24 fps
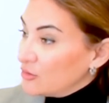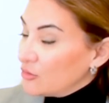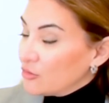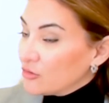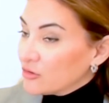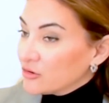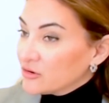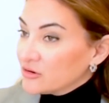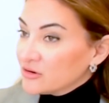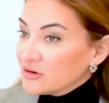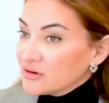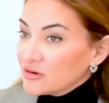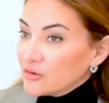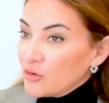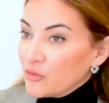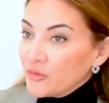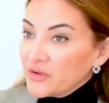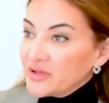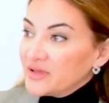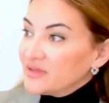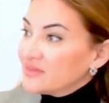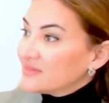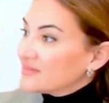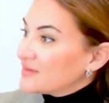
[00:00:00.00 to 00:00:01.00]
or
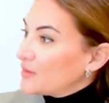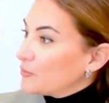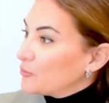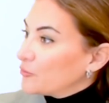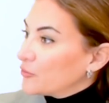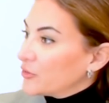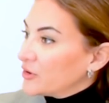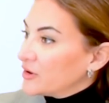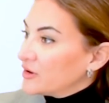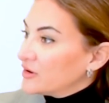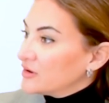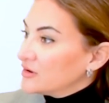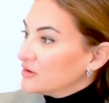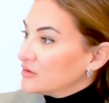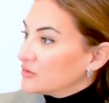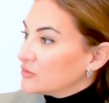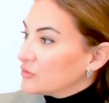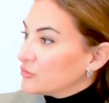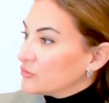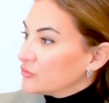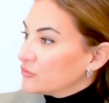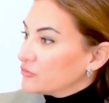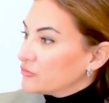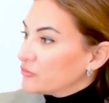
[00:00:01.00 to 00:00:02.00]
going somewhere, you
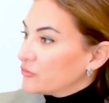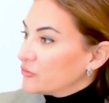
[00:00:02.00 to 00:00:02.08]
know,